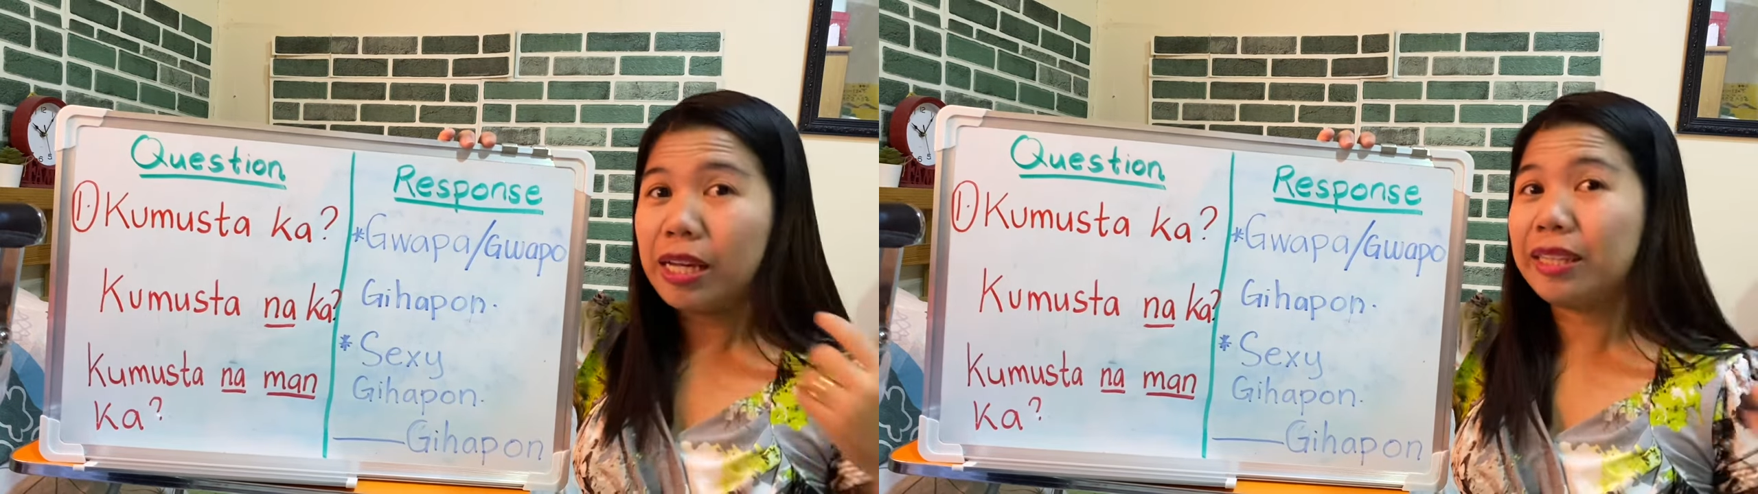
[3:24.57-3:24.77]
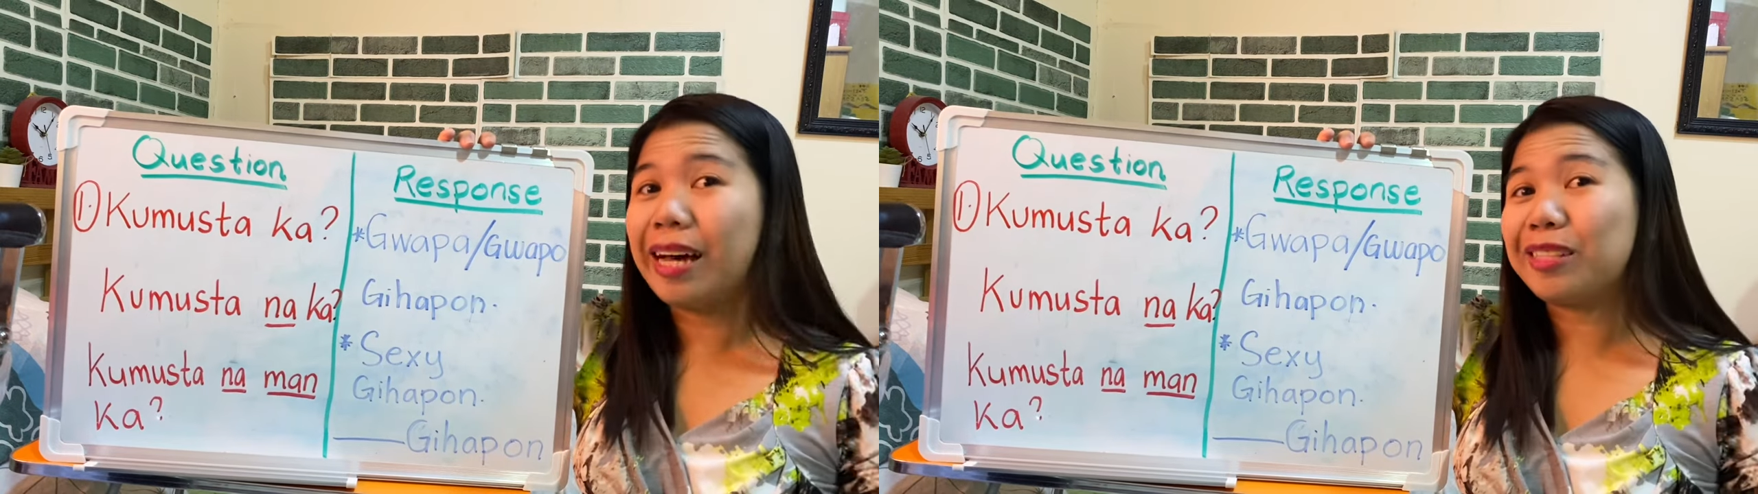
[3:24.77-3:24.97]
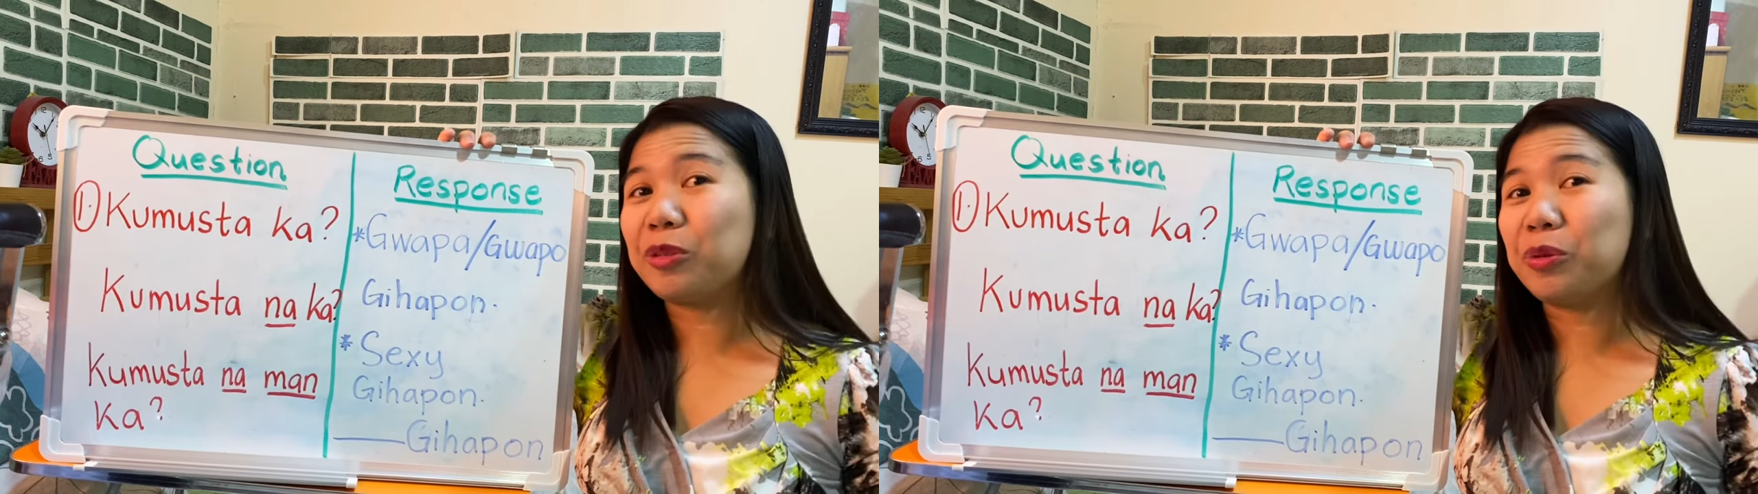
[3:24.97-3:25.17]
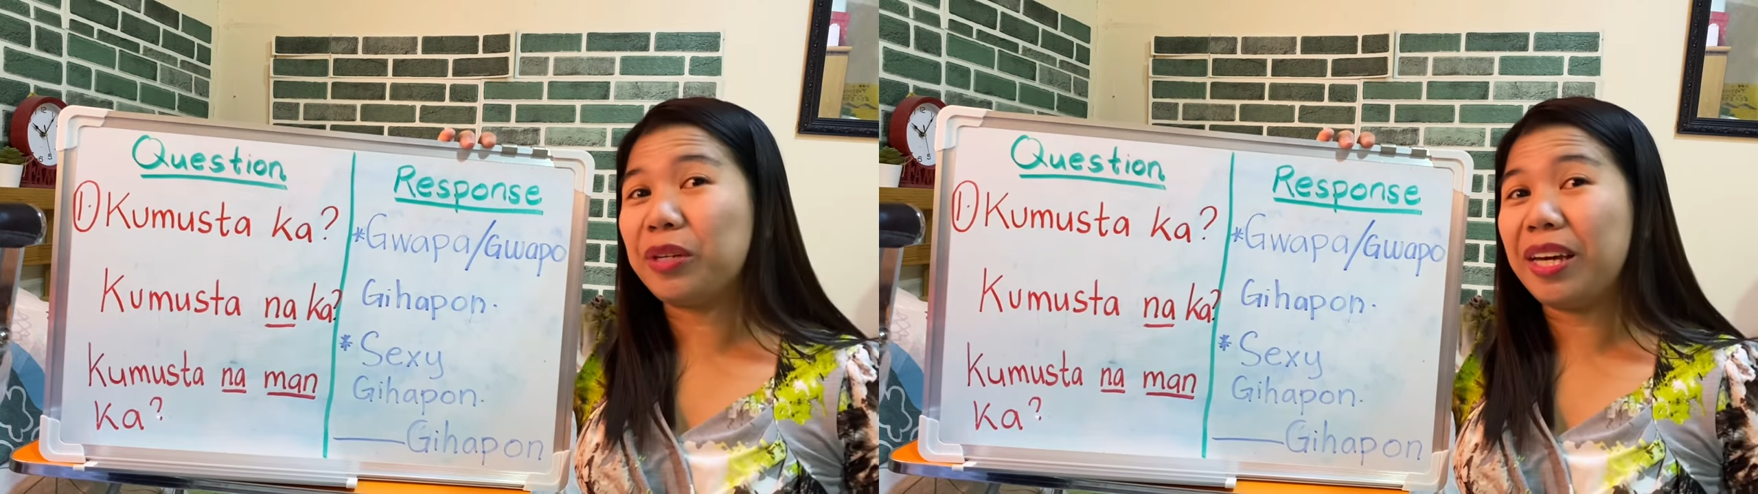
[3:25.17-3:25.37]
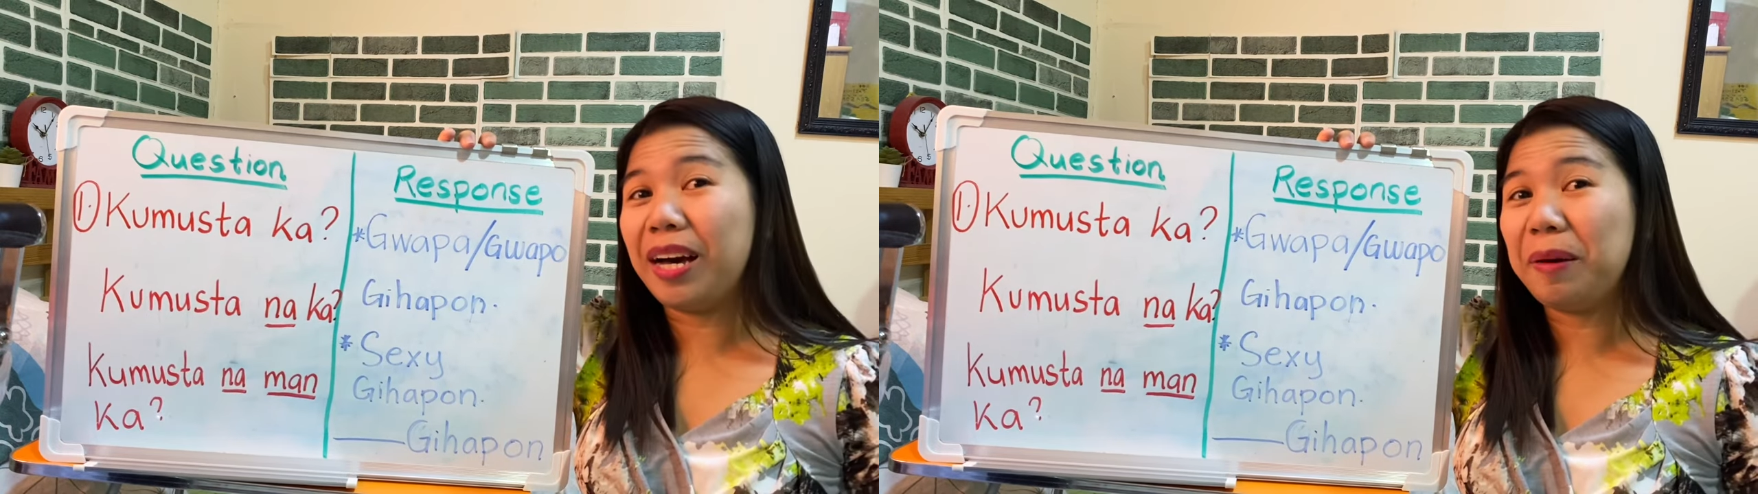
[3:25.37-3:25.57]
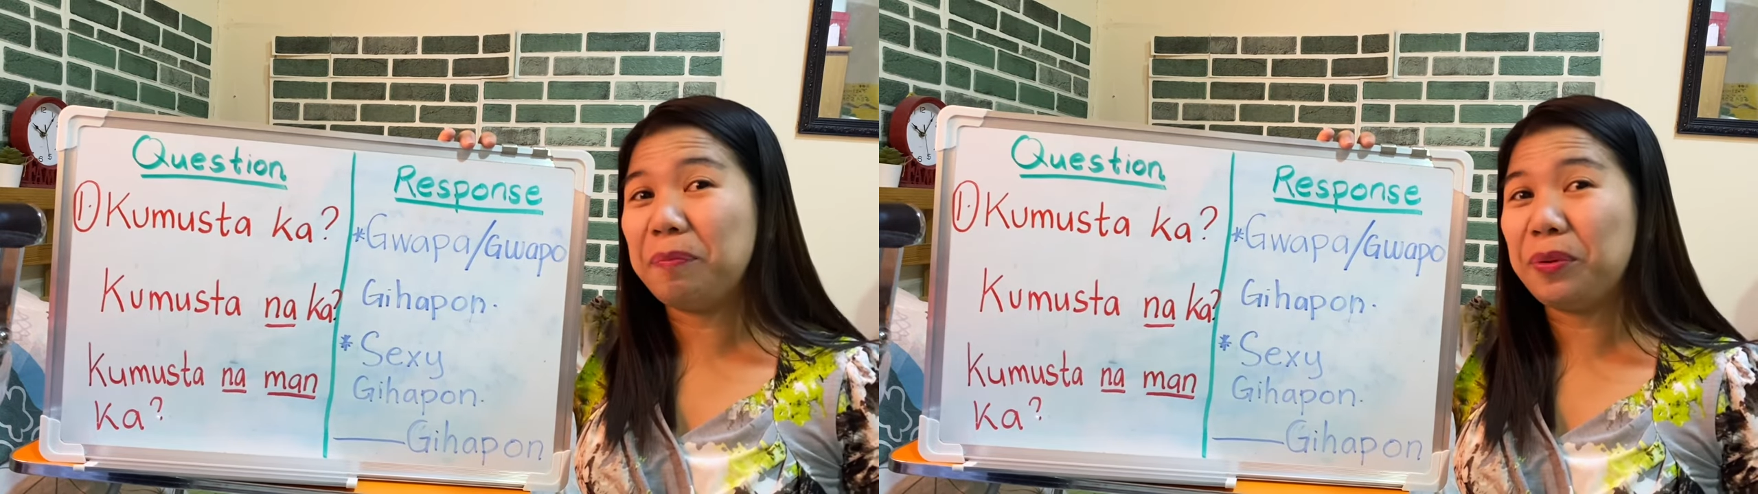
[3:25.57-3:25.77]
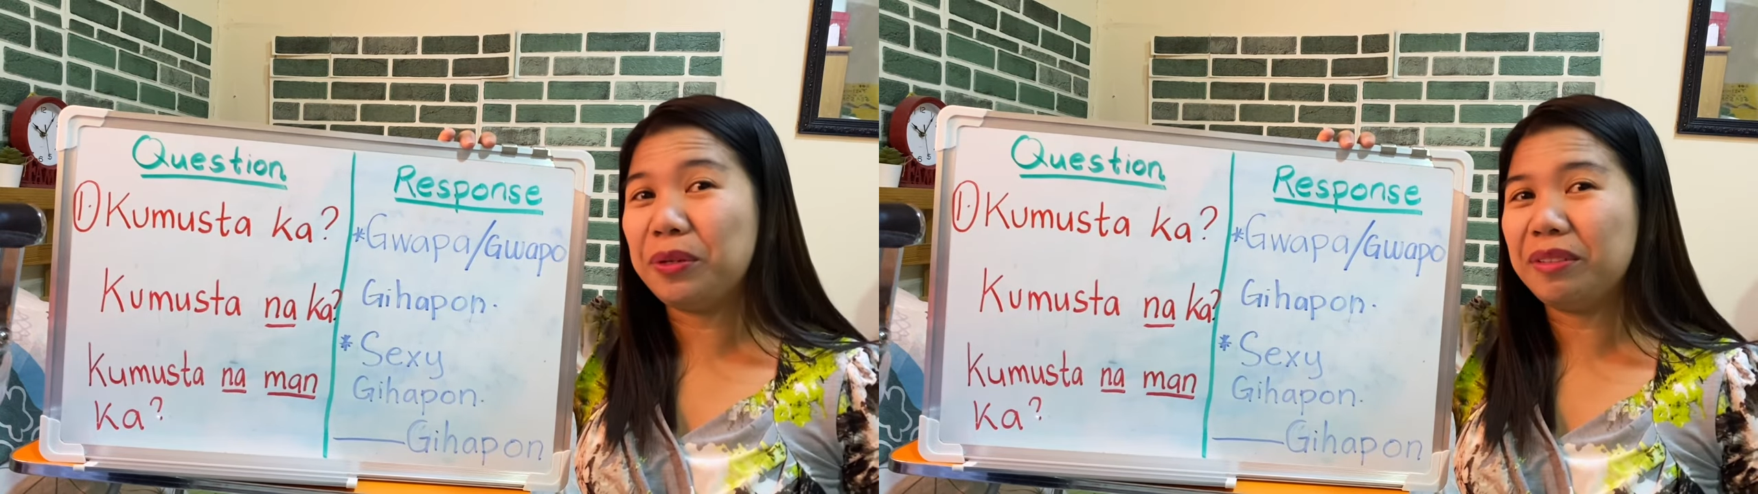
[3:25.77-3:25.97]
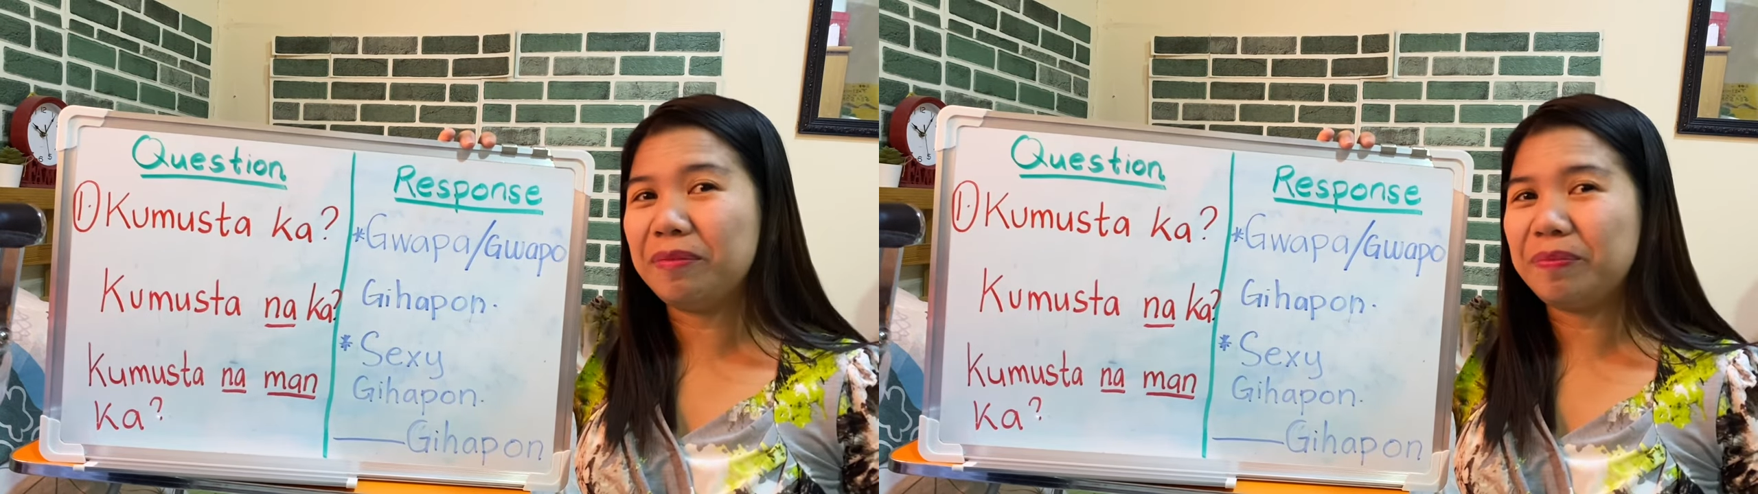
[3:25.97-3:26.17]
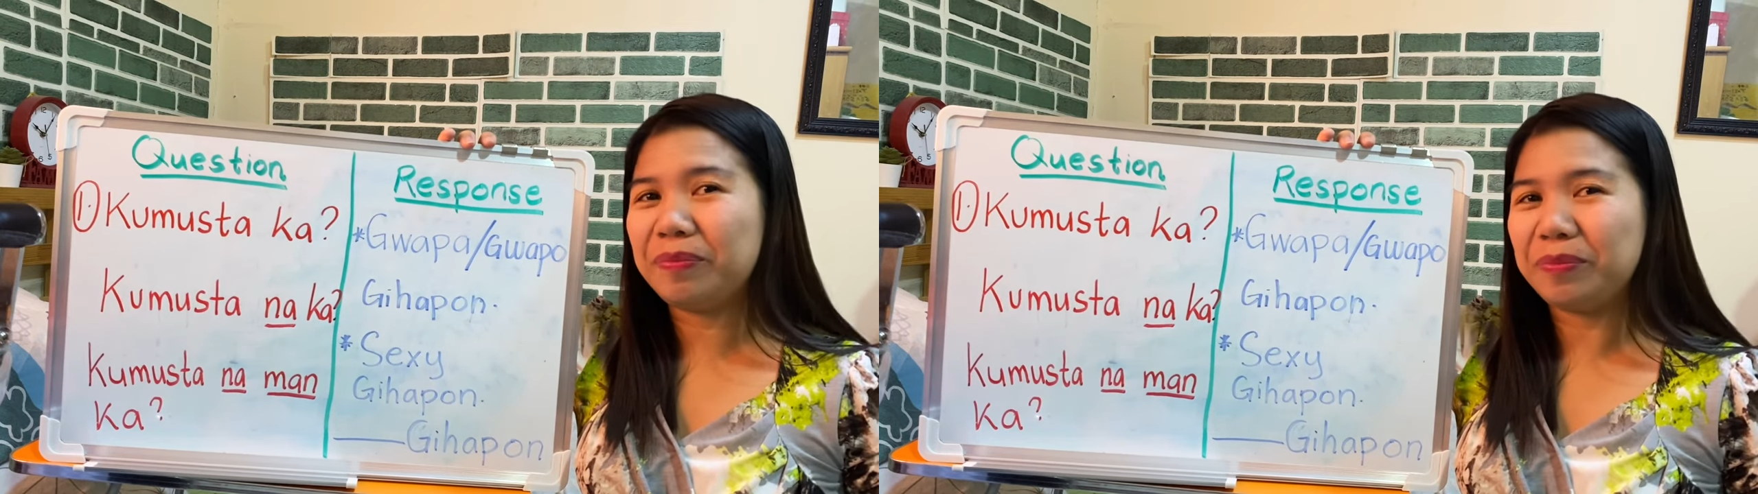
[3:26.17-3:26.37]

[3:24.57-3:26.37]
dato gihapon.